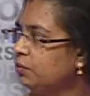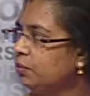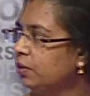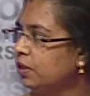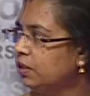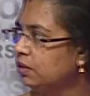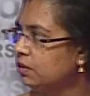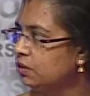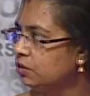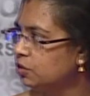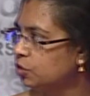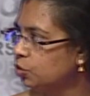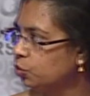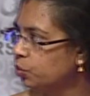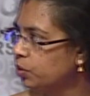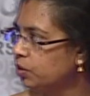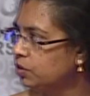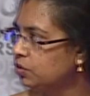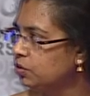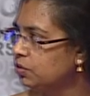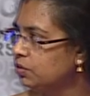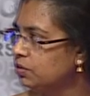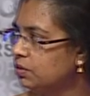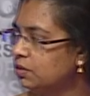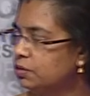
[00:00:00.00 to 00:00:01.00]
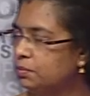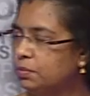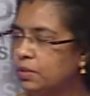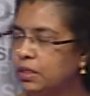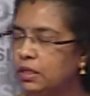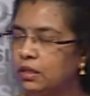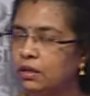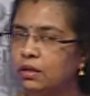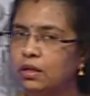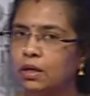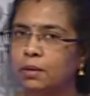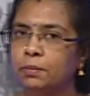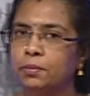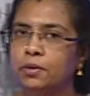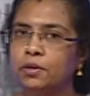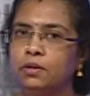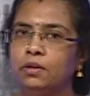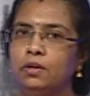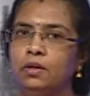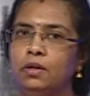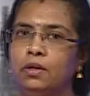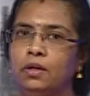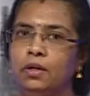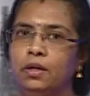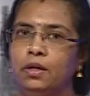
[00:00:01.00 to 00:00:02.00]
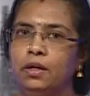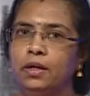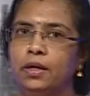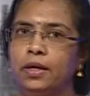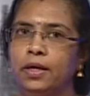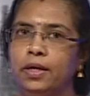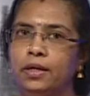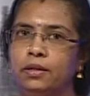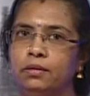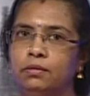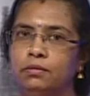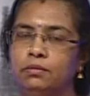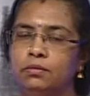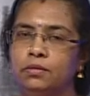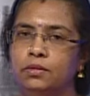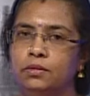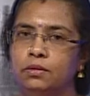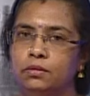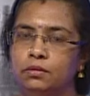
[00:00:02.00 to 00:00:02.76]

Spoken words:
where the sewage is being dumped, and